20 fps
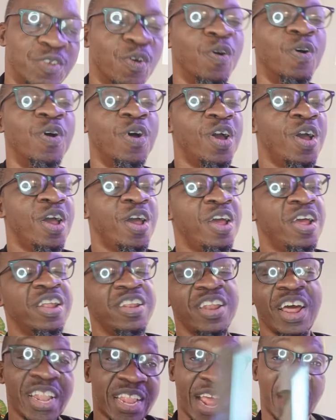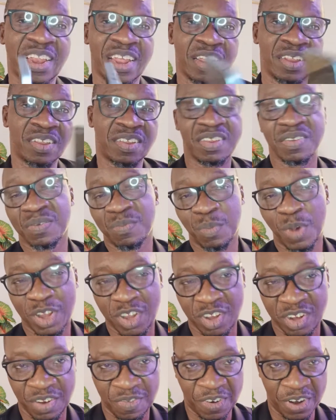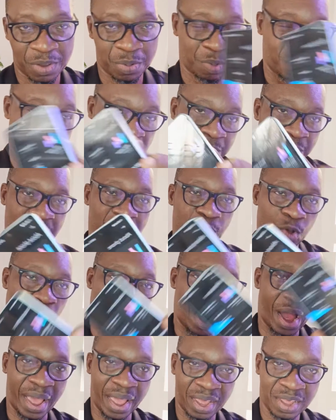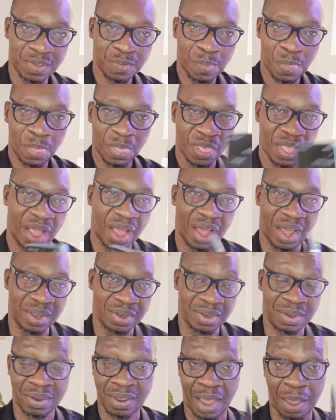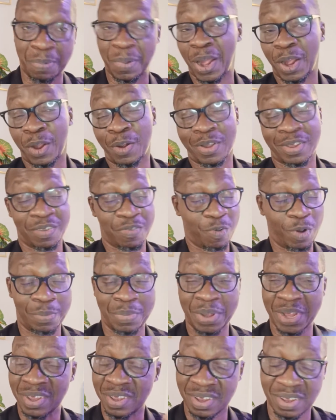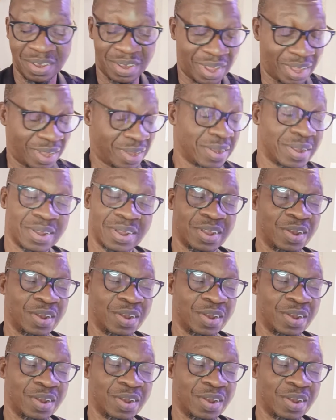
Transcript: So not that there's much difference between MIUI and HyperOS, if we're being sincere,